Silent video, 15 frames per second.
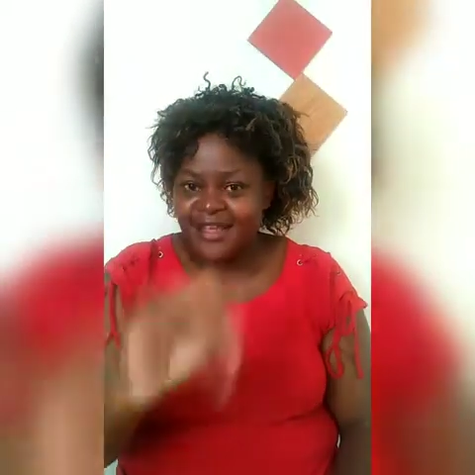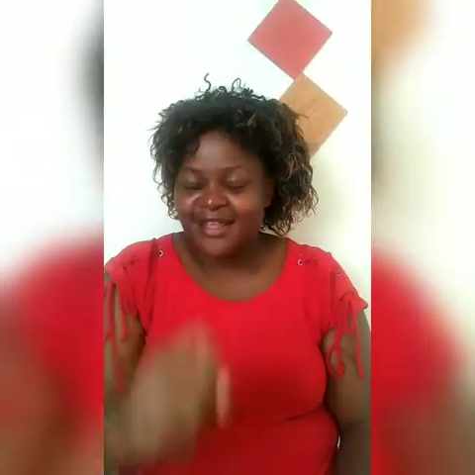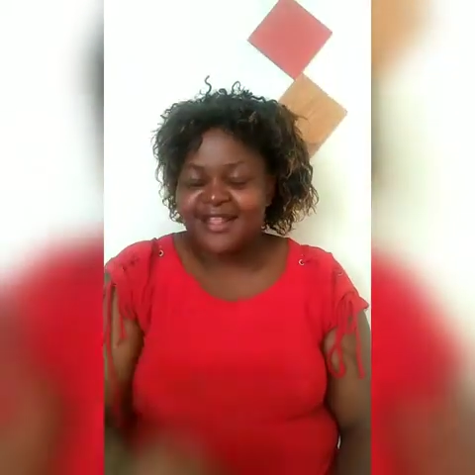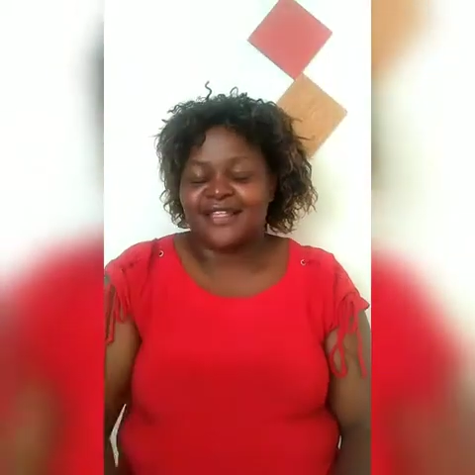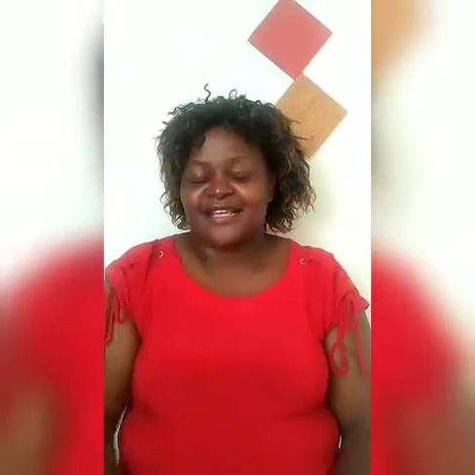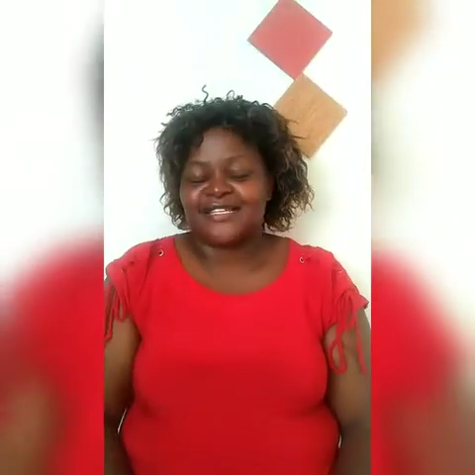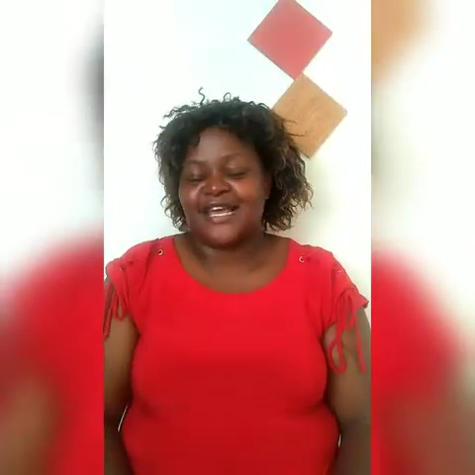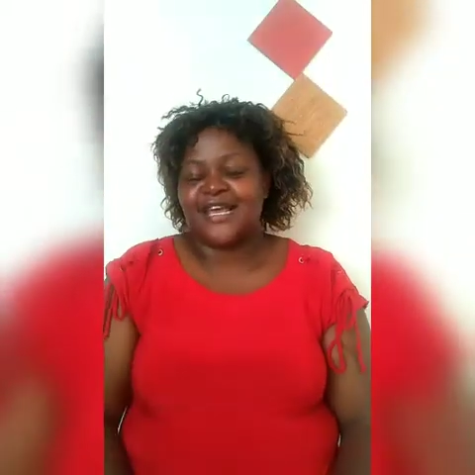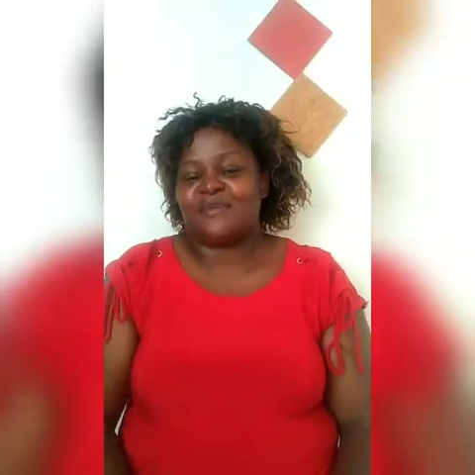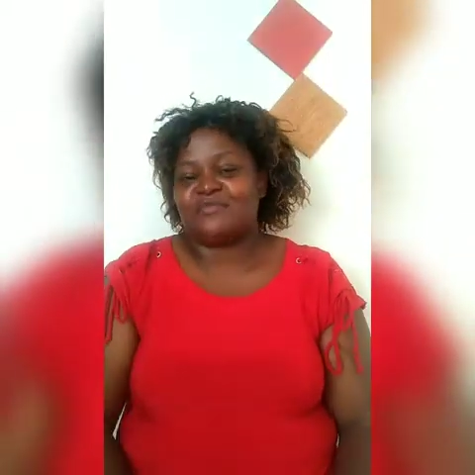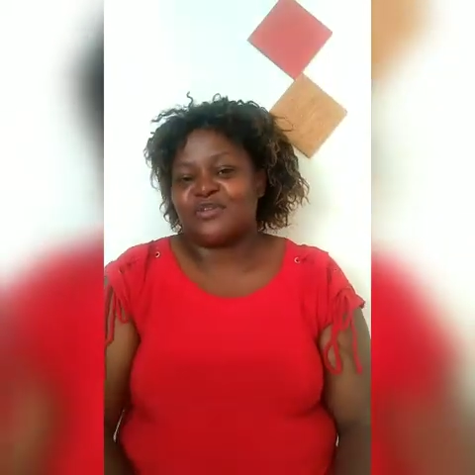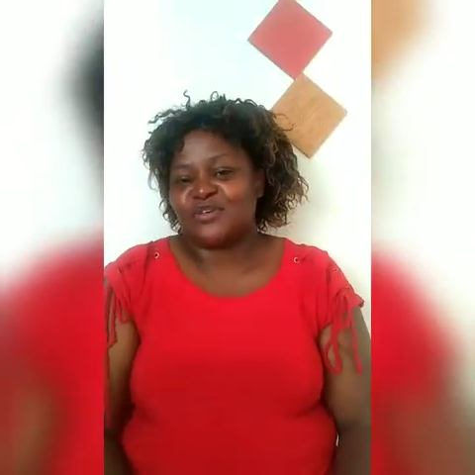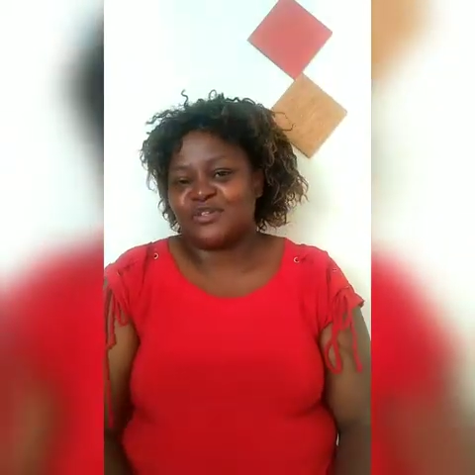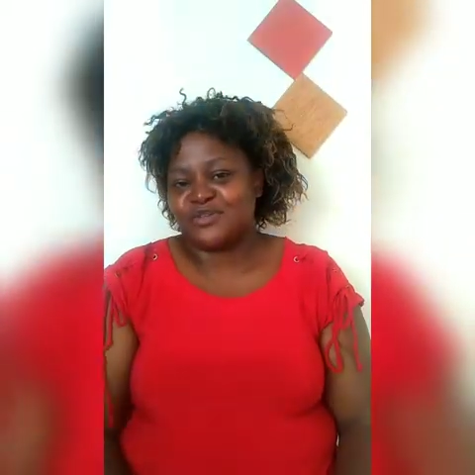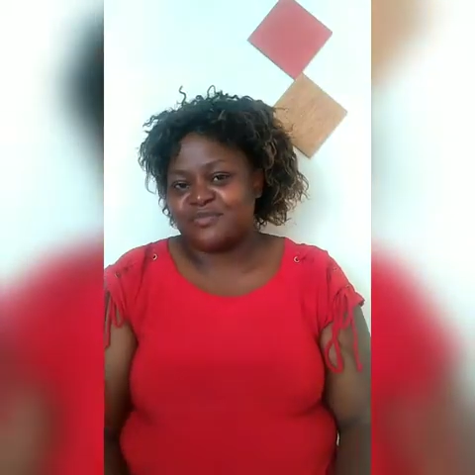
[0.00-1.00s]
that I am
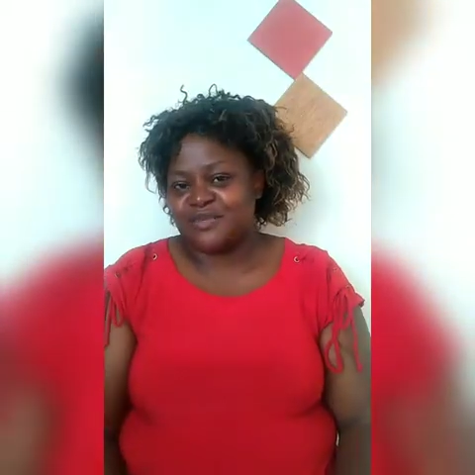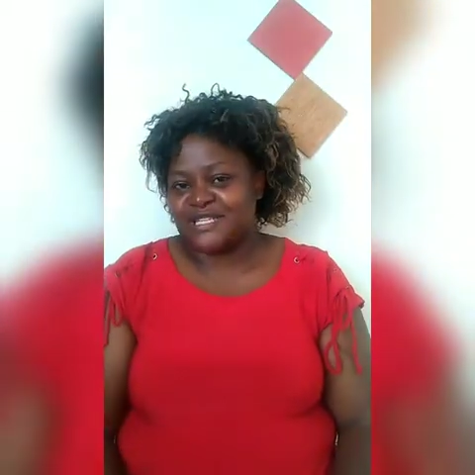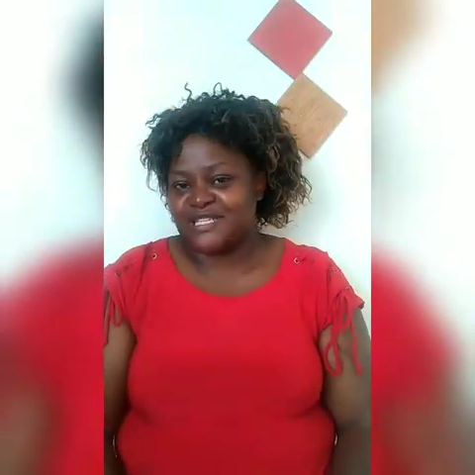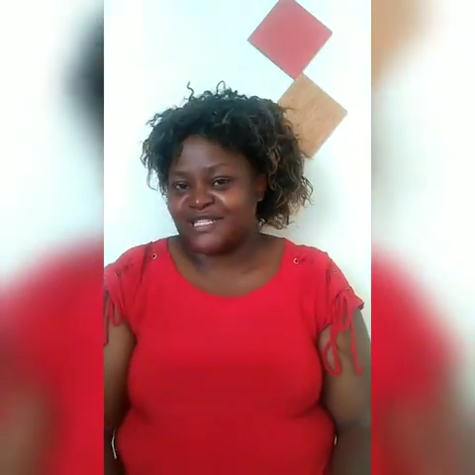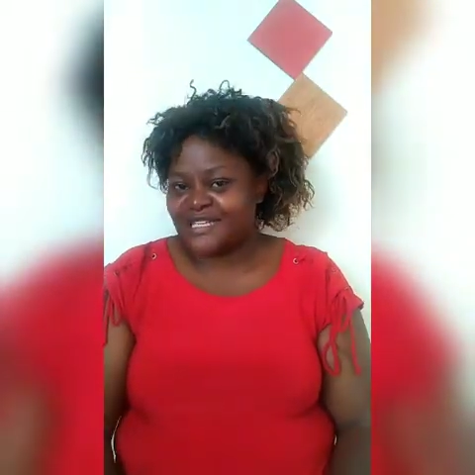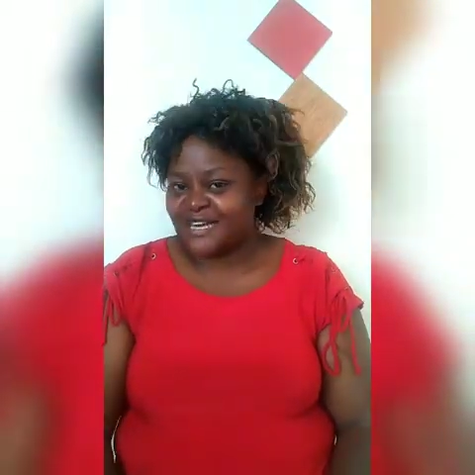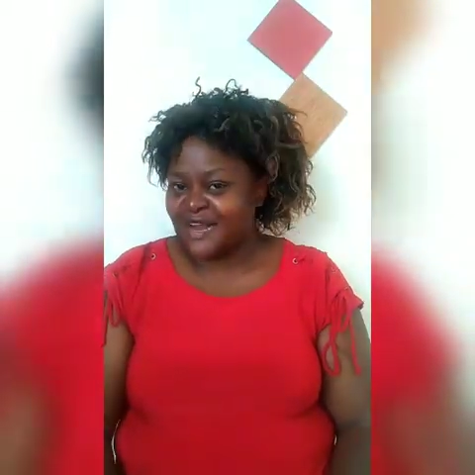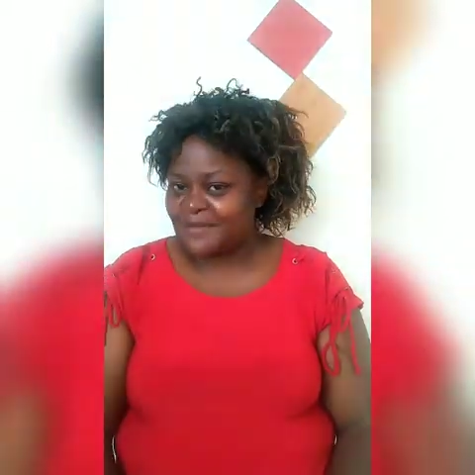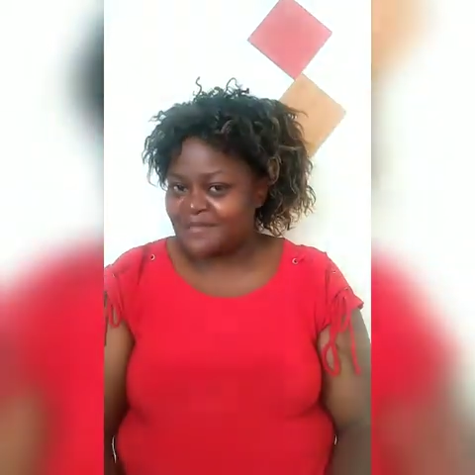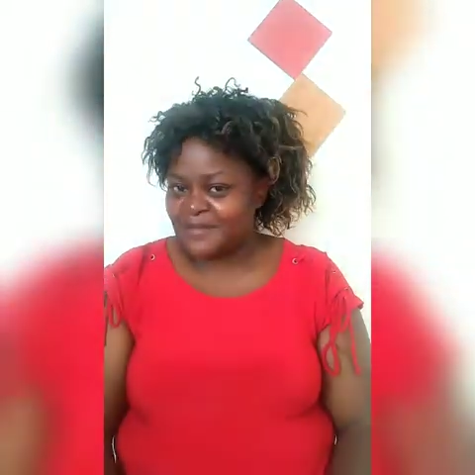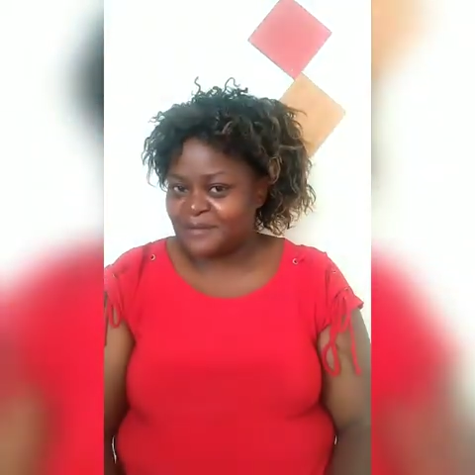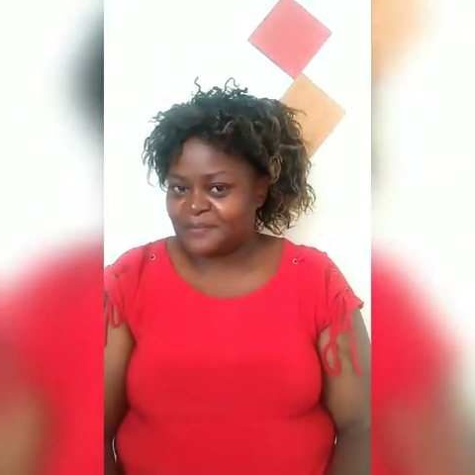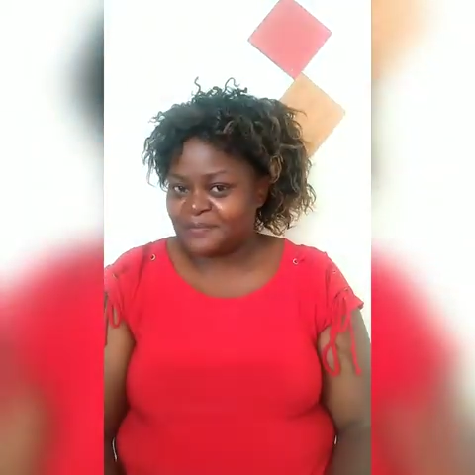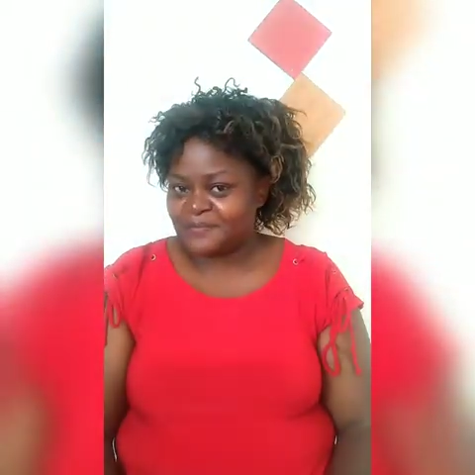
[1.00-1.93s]
going to be describing.